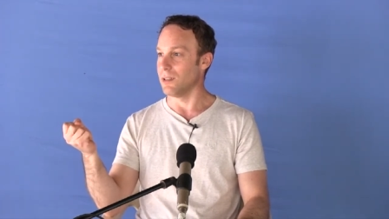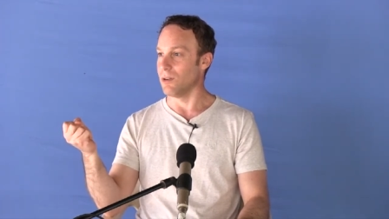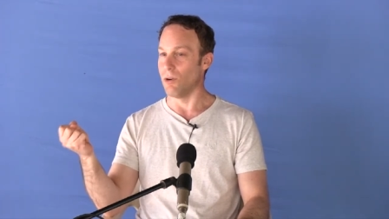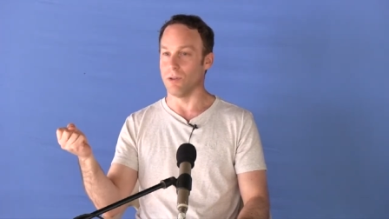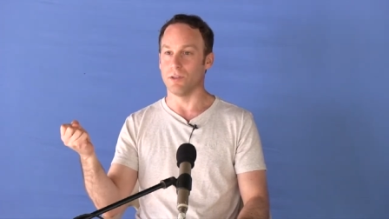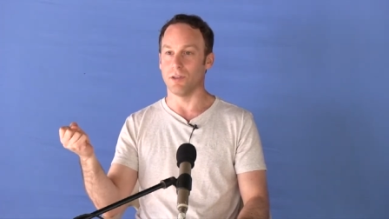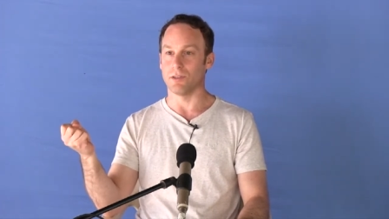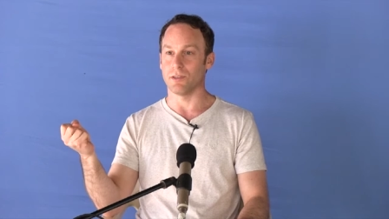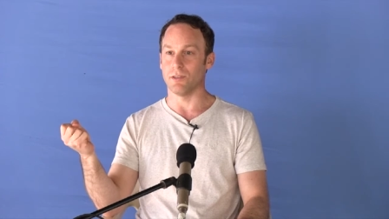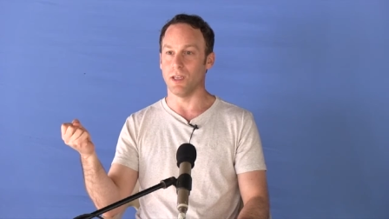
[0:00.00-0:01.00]
hold on
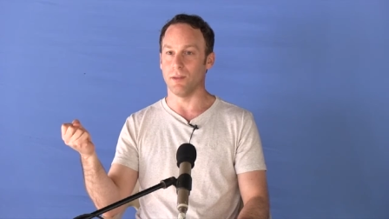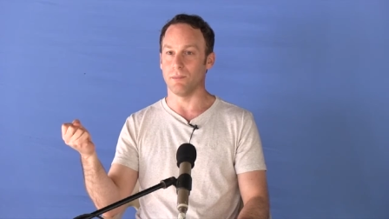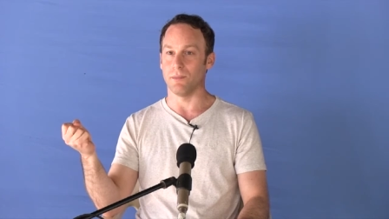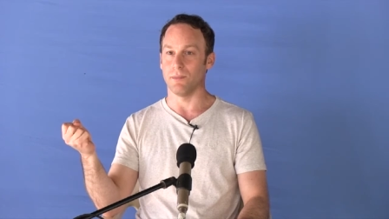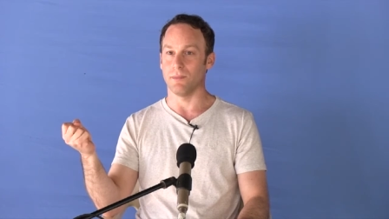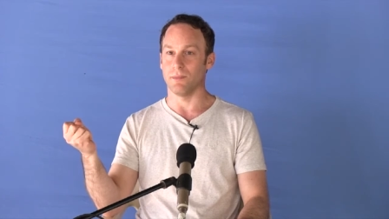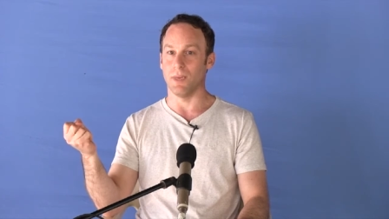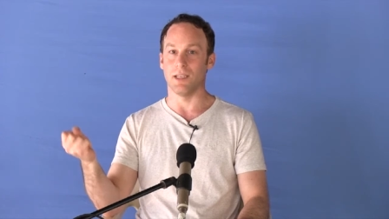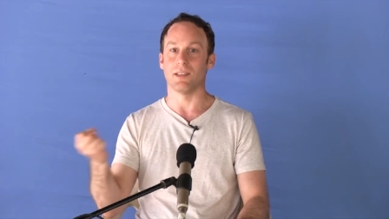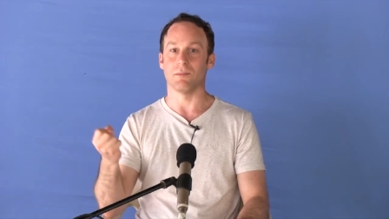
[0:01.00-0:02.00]
to them,
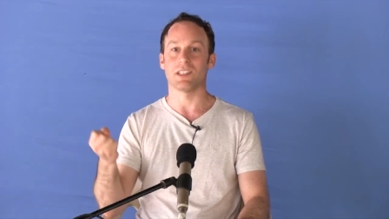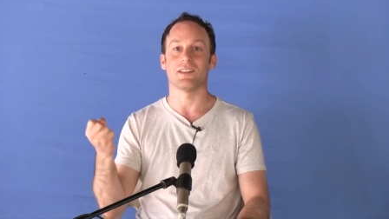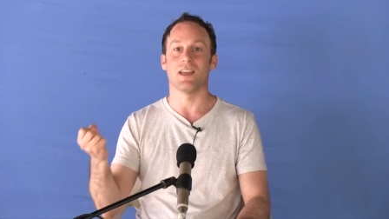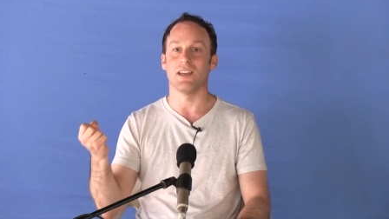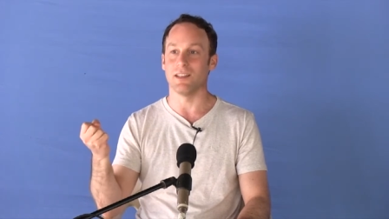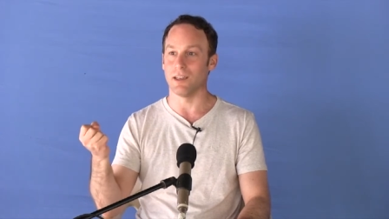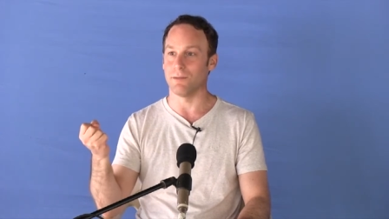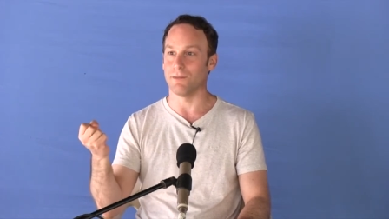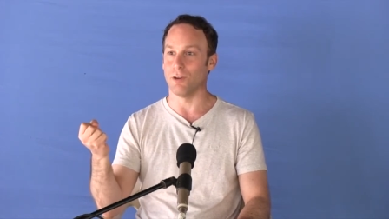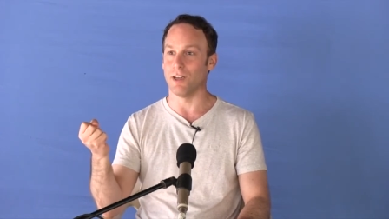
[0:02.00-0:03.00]
make them stay there
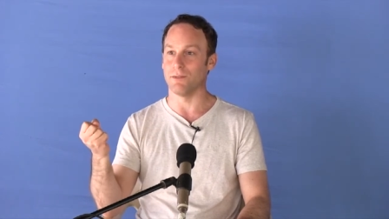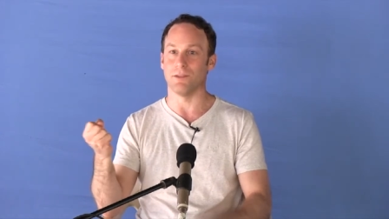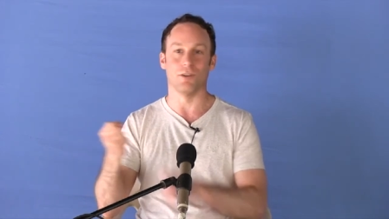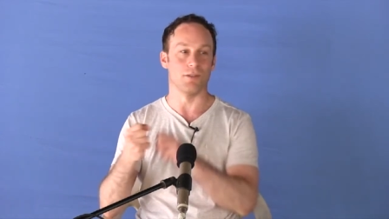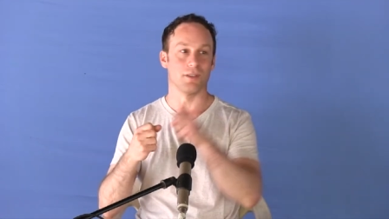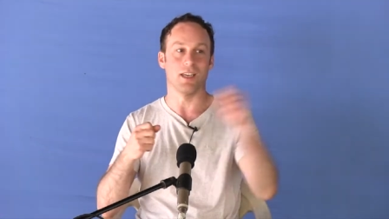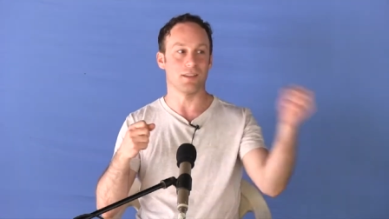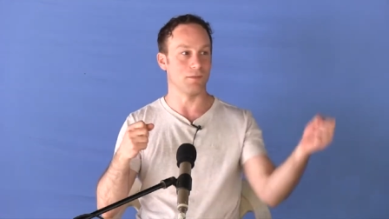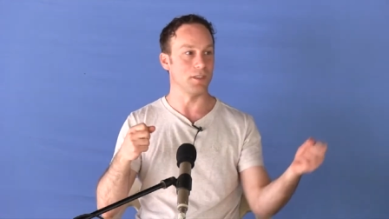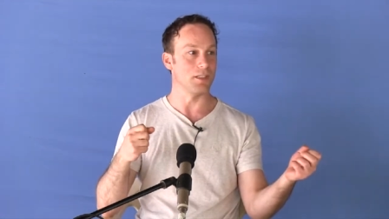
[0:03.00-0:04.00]
forever, or
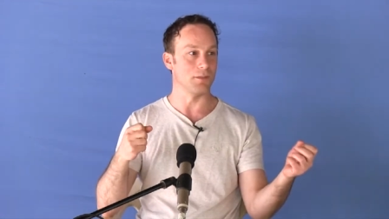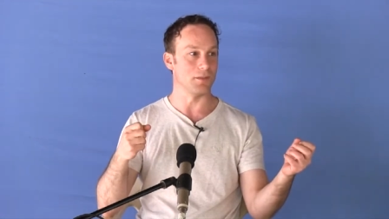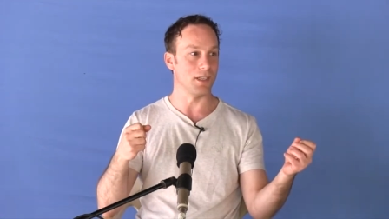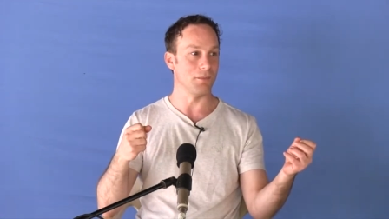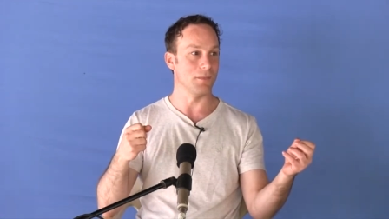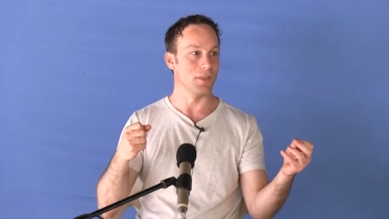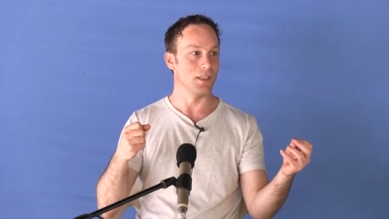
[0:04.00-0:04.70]
get rid of them?